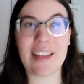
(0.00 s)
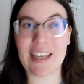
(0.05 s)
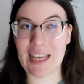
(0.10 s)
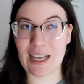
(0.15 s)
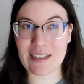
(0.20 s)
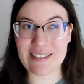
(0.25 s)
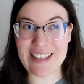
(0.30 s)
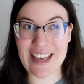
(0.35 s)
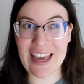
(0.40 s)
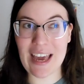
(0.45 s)
like
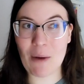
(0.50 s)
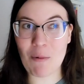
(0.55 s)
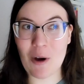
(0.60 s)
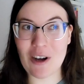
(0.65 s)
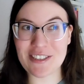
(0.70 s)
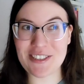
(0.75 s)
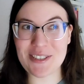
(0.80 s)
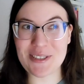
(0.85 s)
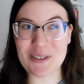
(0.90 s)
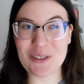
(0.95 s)
I say I
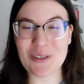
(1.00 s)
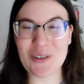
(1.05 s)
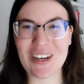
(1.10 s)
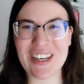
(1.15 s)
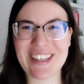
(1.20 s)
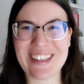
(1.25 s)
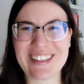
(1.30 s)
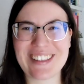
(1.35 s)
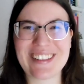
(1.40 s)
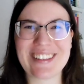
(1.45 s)
want to.
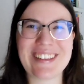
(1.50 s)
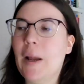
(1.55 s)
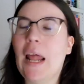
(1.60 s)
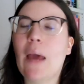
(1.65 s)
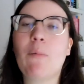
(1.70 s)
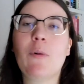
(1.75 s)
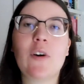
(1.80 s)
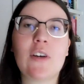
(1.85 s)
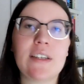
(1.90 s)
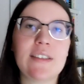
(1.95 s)
But
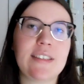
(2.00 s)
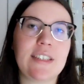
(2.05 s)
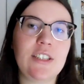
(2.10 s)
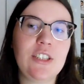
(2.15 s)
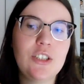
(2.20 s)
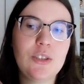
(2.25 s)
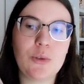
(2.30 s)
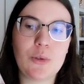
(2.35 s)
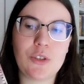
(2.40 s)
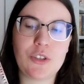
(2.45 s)
I will
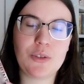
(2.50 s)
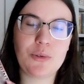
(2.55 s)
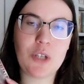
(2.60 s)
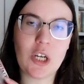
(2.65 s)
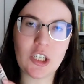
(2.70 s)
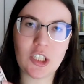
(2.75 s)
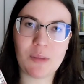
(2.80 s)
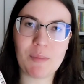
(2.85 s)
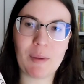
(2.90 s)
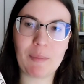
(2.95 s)
continue to
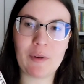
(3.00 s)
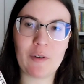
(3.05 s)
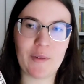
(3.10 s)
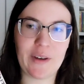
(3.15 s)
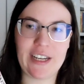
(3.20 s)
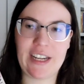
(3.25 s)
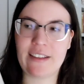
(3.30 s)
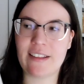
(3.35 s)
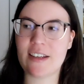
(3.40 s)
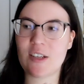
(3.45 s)
document me
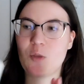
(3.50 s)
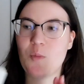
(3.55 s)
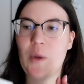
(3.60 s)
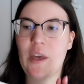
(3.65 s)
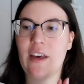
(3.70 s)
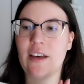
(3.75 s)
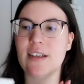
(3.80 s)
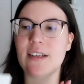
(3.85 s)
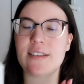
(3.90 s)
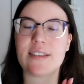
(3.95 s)
reading this,
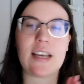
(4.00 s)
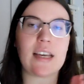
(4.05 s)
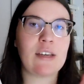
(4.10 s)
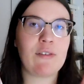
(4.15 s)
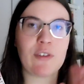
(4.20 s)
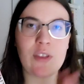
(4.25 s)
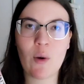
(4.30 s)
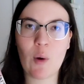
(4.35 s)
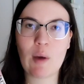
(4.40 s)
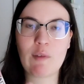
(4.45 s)
because
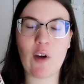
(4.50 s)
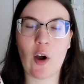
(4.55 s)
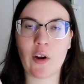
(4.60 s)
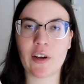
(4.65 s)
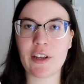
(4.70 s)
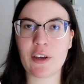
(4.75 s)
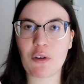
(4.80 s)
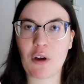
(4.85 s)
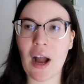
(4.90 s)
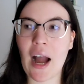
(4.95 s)
even though I've
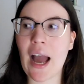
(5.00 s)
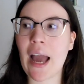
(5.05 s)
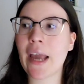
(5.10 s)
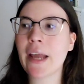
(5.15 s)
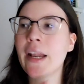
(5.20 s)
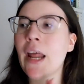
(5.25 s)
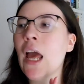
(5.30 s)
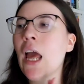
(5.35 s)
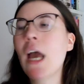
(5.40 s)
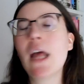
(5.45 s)
already
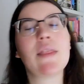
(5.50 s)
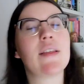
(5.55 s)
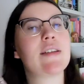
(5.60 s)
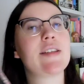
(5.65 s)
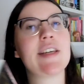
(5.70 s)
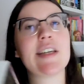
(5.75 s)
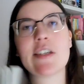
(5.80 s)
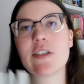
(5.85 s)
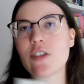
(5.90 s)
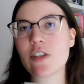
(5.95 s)
cried, the
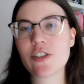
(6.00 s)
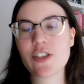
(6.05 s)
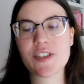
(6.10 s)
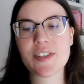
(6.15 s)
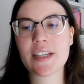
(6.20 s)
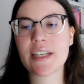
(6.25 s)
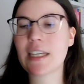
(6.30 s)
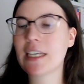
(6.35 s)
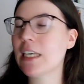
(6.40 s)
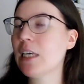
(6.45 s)
tears are
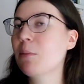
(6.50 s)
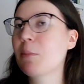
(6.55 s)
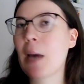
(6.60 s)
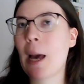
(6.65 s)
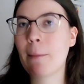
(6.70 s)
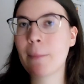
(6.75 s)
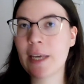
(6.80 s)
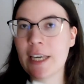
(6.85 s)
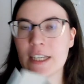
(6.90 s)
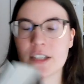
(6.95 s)
just gonna keep
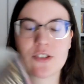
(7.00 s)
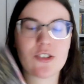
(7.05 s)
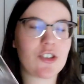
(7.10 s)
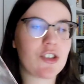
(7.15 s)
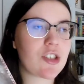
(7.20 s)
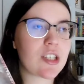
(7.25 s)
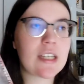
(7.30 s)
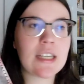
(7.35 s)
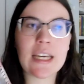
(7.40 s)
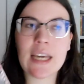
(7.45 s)
coming. It's
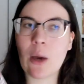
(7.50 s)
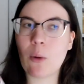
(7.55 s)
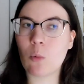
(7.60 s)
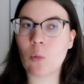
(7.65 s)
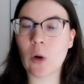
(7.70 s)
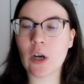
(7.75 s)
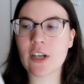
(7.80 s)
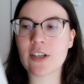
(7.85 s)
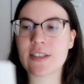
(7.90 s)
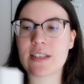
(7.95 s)
just gonna get
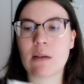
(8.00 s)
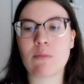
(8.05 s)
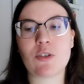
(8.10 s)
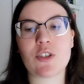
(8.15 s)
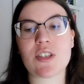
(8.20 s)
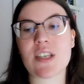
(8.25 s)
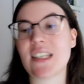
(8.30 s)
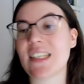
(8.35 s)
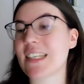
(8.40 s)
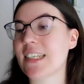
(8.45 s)
worse. I'm
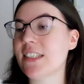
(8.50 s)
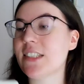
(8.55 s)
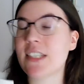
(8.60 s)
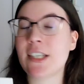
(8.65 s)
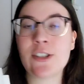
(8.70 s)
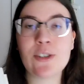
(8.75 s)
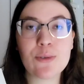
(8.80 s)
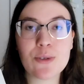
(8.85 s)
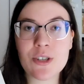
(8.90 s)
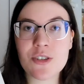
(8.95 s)
just gonna
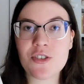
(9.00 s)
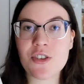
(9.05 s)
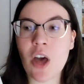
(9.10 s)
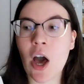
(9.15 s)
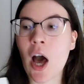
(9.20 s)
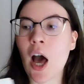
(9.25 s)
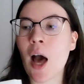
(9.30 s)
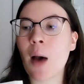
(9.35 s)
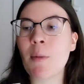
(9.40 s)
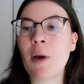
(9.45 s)
continue to
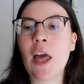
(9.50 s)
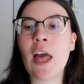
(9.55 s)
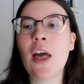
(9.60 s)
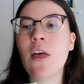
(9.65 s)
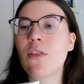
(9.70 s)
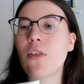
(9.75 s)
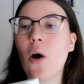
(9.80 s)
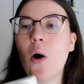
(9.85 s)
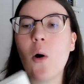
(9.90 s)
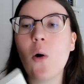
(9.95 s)
sob.
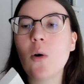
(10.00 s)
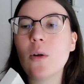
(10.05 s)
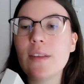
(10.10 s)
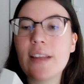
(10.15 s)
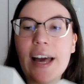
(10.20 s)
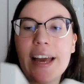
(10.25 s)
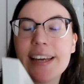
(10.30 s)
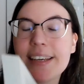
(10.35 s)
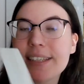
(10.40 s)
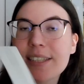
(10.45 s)
The whole
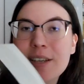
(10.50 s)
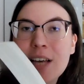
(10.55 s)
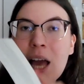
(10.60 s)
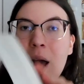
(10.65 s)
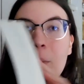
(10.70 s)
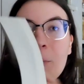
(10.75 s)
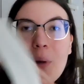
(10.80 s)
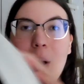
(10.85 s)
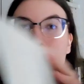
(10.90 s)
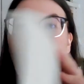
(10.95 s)
like
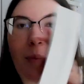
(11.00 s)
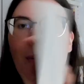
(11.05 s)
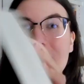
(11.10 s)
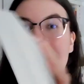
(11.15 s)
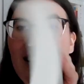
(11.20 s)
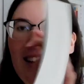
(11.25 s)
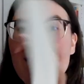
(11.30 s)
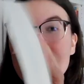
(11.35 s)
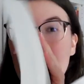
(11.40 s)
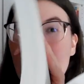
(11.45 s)
probably
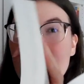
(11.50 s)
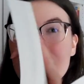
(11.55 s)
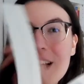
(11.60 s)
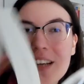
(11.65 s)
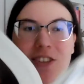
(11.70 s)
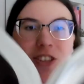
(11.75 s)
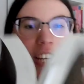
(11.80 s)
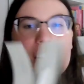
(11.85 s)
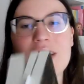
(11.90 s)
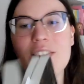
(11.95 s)
this whole
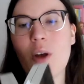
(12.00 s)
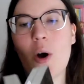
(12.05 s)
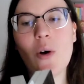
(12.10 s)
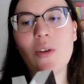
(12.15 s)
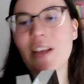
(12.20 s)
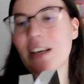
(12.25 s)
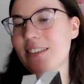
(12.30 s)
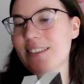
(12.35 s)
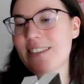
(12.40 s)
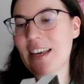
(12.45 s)
section, the
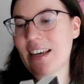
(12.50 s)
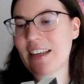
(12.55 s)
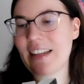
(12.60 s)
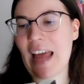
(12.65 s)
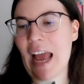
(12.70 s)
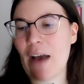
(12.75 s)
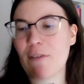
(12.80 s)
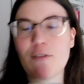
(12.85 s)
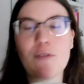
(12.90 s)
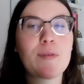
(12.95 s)
whole like second
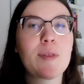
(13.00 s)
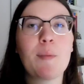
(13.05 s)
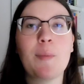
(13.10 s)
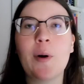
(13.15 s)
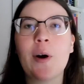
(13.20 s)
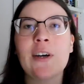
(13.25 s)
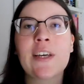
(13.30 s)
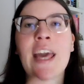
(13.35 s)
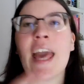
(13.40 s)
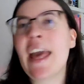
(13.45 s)
half of the
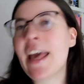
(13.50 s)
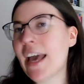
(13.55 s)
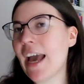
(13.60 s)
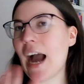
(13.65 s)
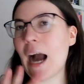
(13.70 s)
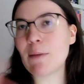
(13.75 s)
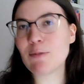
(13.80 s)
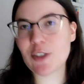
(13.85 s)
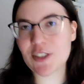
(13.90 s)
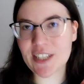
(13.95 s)
book,
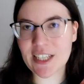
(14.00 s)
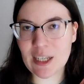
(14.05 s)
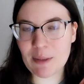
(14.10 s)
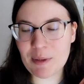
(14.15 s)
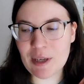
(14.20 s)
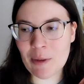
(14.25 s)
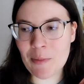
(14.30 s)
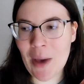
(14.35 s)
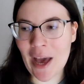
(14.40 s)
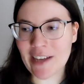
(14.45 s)
I'm just gonna
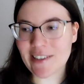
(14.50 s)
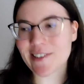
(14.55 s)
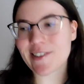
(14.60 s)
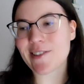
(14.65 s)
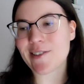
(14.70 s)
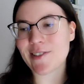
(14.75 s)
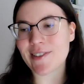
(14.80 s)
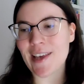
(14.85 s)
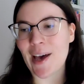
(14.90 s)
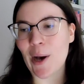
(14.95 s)
be a
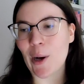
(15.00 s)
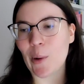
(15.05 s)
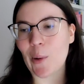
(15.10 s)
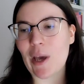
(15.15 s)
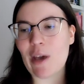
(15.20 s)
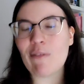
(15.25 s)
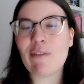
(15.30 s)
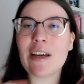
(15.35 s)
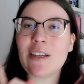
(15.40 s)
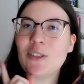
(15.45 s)
mess. So
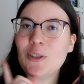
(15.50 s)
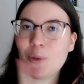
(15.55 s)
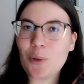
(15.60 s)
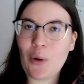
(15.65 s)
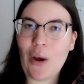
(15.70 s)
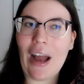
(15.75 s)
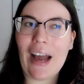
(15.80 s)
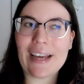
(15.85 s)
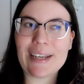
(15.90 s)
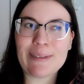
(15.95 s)
if I do
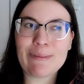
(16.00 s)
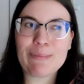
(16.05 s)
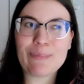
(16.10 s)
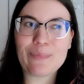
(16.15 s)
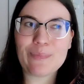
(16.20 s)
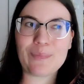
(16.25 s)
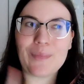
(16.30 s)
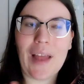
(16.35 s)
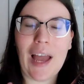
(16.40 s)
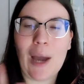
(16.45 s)
cry,
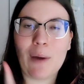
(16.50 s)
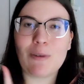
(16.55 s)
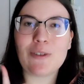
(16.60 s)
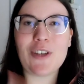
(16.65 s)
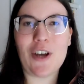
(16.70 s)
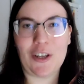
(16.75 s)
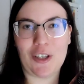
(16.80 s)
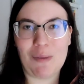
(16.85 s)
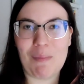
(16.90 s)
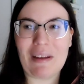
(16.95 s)
I will
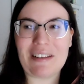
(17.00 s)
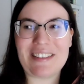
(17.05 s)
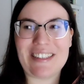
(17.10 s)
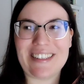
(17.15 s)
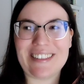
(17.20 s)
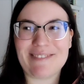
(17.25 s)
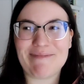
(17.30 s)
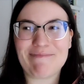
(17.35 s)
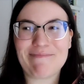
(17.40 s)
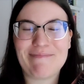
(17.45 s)
document
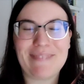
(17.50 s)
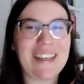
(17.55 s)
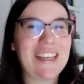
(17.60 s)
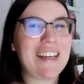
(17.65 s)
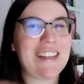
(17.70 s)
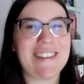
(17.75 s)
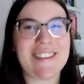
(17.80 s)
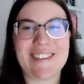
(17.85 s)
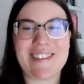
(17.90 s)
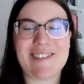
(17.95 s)
it,
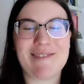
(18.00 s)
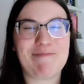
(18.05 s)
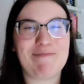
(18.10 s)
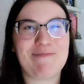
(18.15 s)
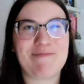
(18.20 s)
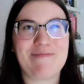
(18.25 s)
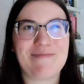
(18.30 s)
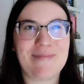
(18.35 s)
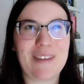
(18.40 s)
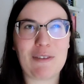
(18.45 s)
because
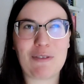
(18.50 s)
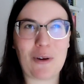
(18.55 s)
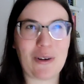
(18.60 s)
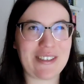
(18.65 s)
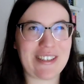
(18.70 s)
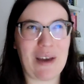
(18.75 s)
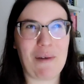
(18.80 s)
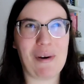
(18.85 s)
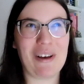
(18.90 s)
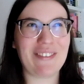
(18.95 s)
of
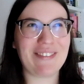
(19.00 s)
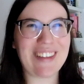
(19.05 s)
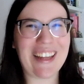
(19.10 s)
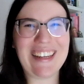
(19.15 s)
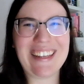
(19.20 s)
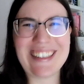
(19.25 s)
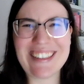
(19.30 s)
course I will.